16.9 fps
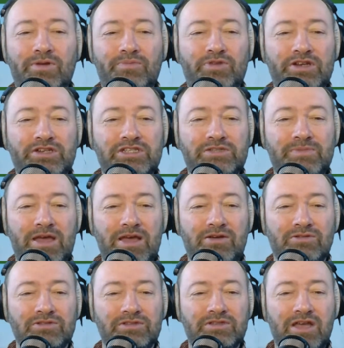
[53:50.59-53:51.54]
Precious
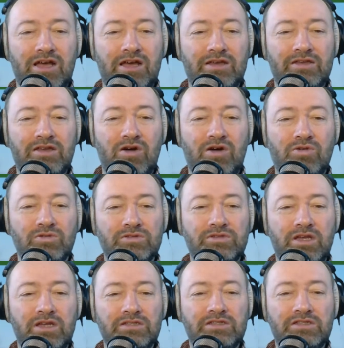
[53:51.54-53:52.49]
metals,
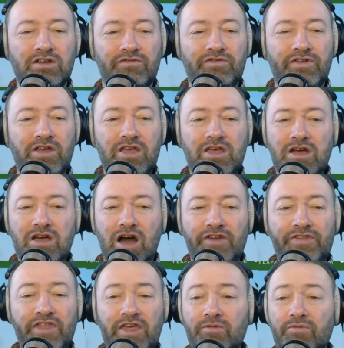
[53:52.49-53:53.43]
gold and silver.
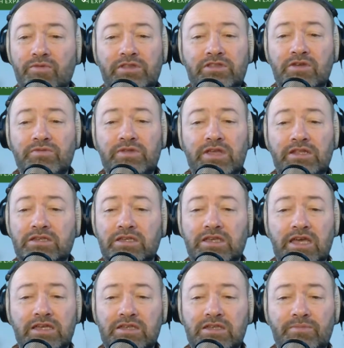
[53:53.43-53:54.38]
I think we do need to
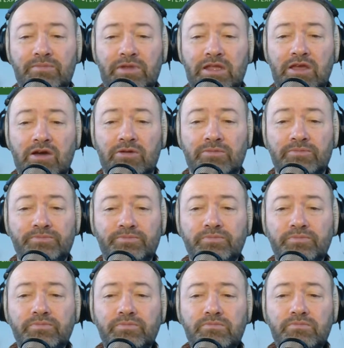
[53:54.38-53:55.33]
get somebody on
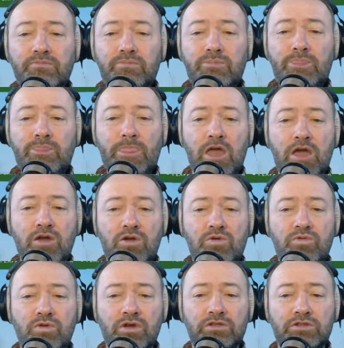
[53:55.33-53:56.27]

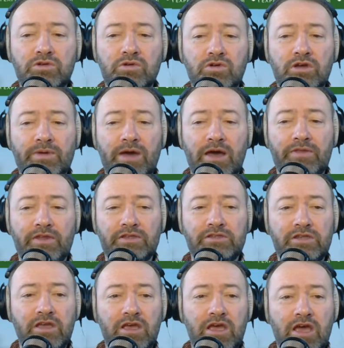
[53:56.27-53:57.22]
who can talk about
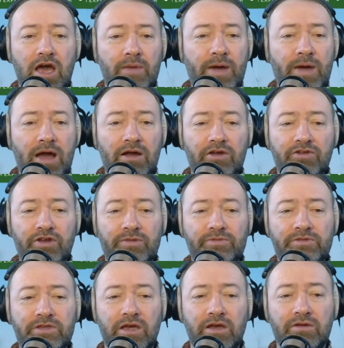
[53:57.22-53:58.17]

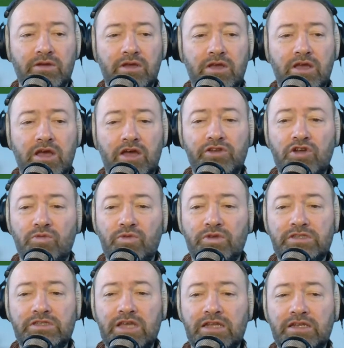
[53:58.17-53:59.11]
crypto, and
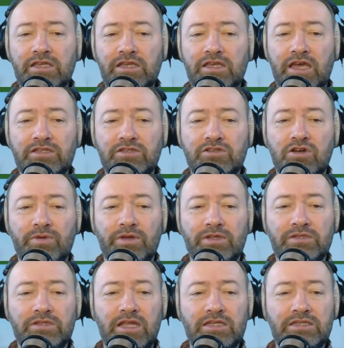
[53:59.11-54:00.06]
notwithstanding Kate's
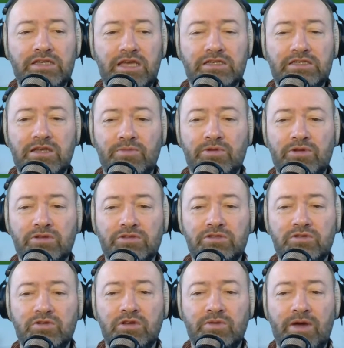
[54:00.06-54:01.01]
comments, let's get someone on
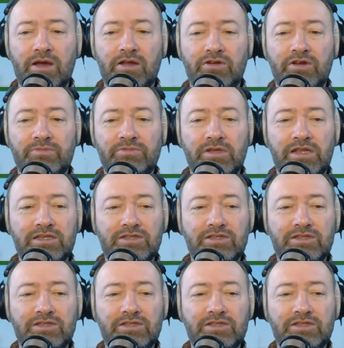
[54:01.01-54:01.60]
to talk about crypto.